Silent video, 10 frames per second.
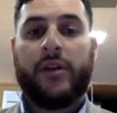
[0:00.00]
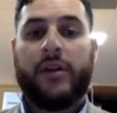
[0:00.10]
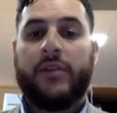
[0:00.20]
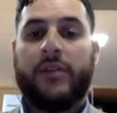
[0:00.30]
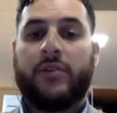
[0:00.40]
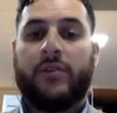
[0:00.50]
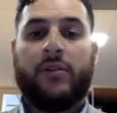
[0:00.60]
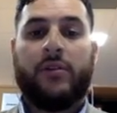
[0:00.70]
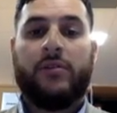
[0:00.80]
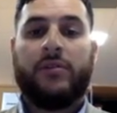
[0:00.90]
so
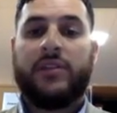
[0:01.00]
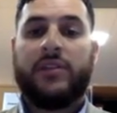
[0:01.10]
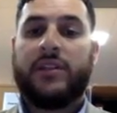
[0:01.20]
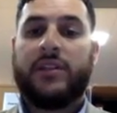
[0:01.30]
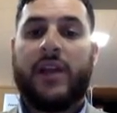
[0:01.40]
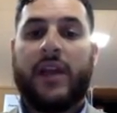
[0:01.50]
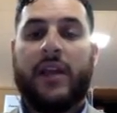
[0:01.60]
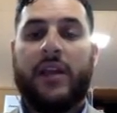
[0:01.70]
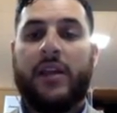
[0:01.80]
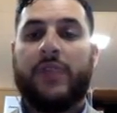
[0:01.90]
you're 60 to 80,